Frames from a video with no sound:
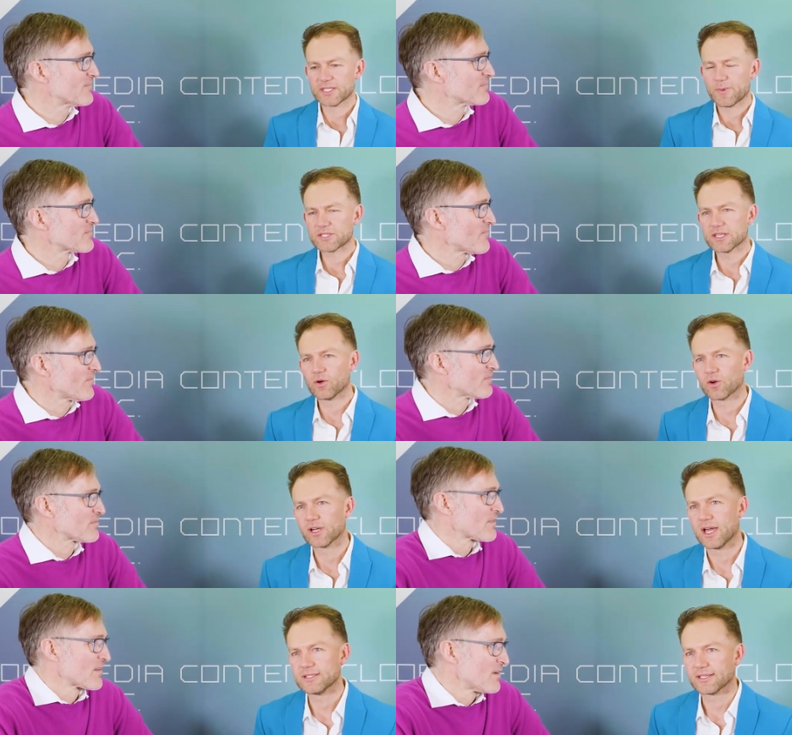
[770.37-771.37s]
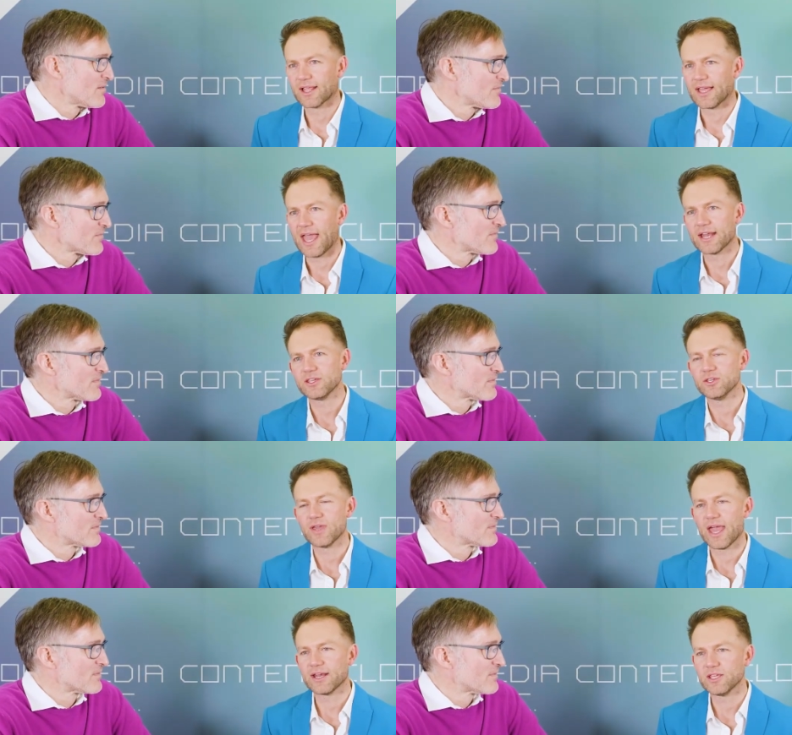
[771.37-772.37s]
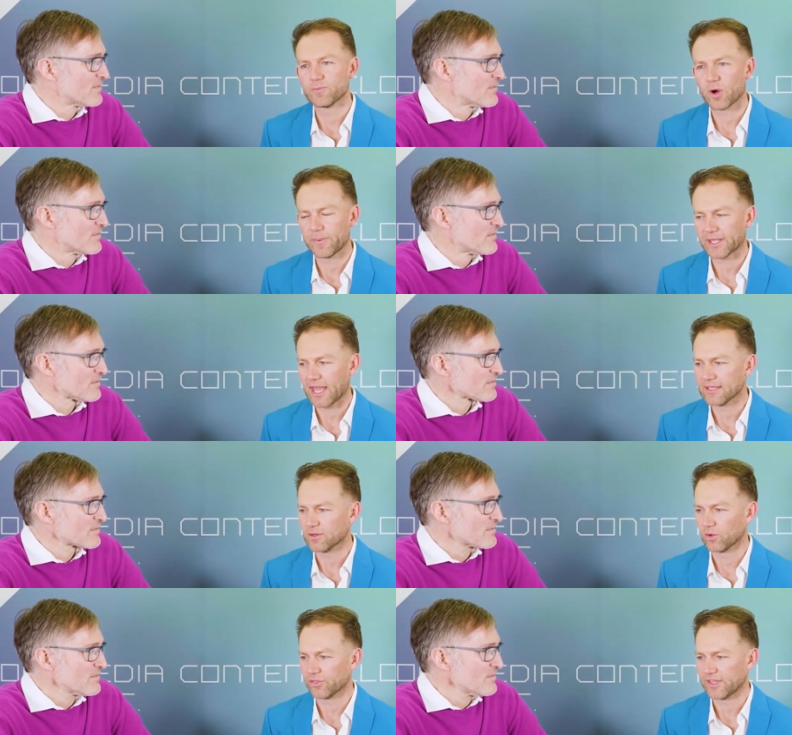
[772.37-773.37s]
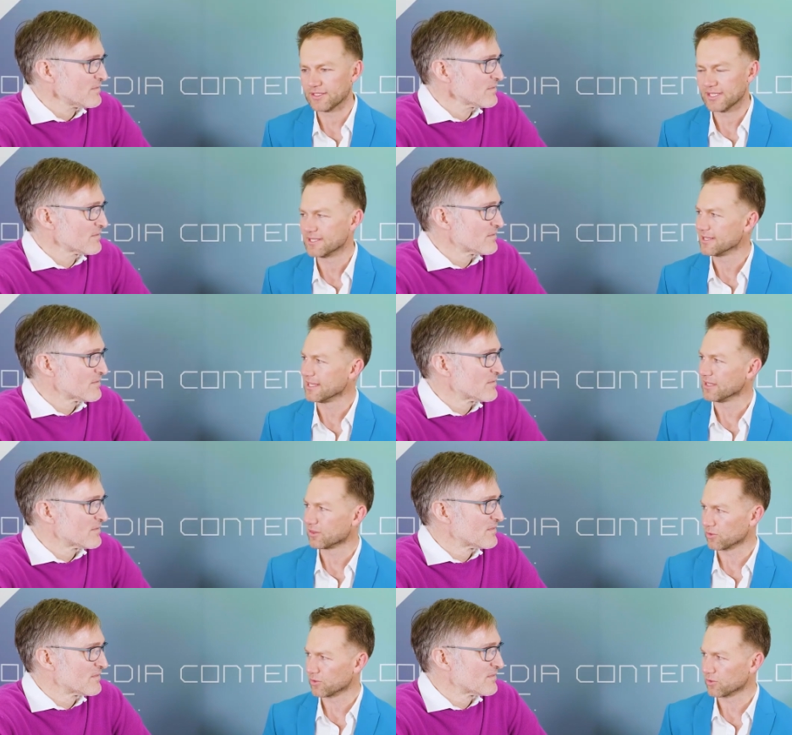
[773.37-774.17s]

Speaker 1: especially organizing like how do you how do you propagate authenticity